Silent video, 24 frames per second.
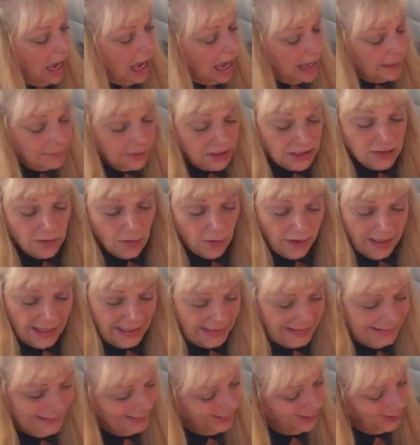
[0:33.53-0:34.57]
I'm going to go
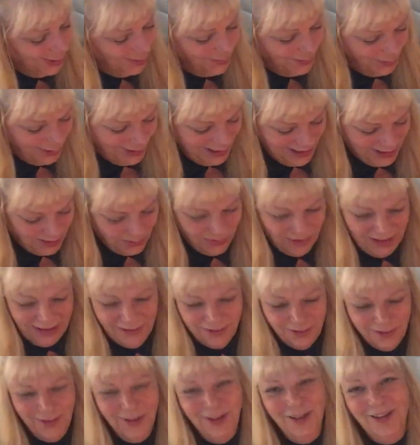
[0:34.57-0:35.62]
ahead and interpret this
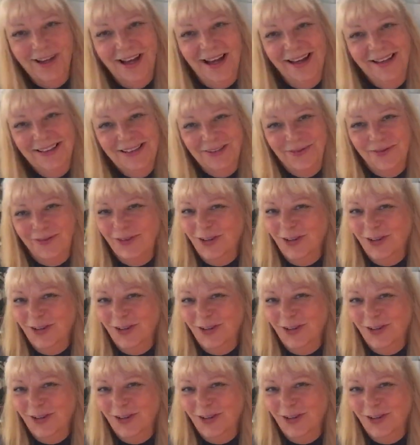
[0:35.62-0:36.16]
read for you guys.